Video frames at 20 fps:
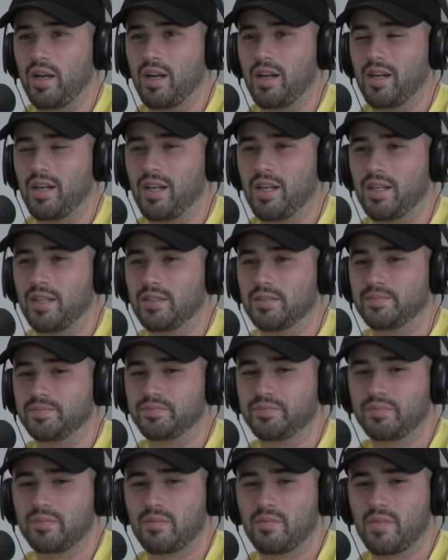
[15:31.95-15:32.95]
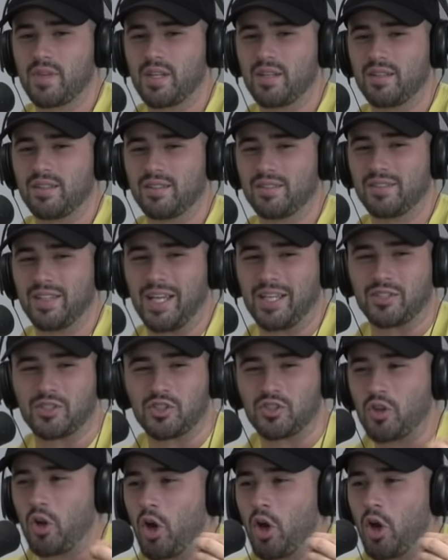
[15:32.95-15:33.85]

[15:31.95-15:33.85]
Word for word: Uh, like just